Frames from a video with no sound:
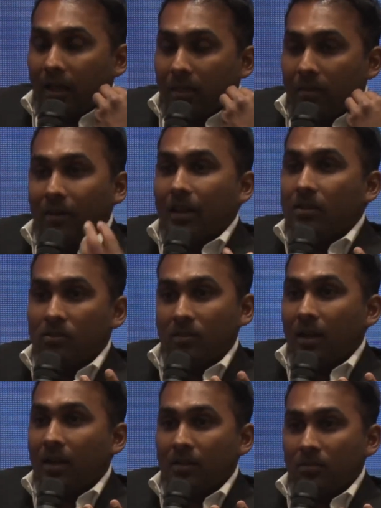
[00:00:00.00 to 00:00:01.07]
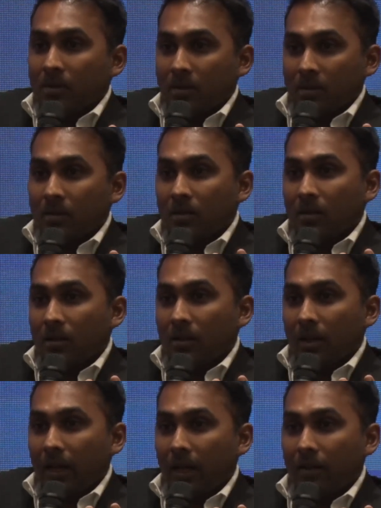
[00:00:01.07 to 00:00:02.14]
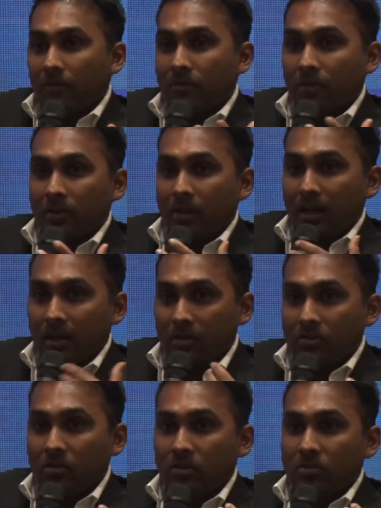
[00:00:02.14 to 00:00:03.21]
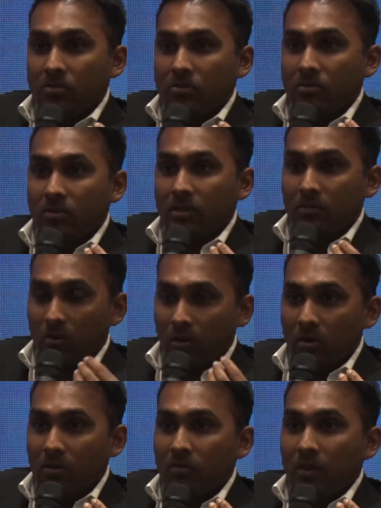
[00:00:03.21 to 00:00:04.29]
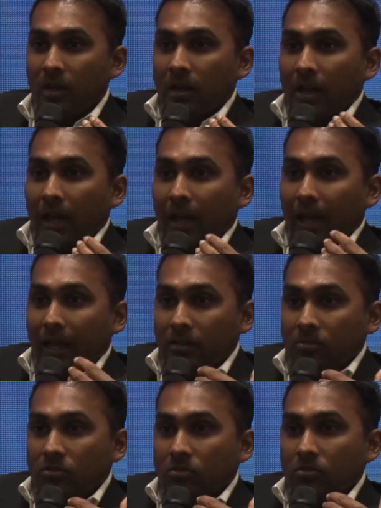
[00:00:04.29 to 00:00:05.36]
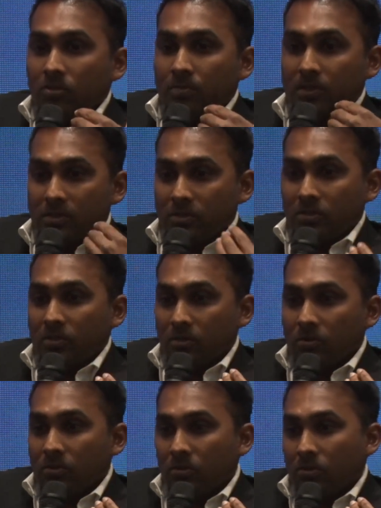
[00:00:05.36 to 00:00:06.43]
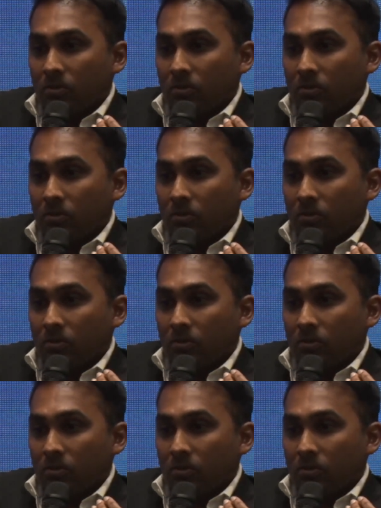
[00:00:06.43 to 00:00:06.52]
the values are as well. And for a country to evolve and to pursue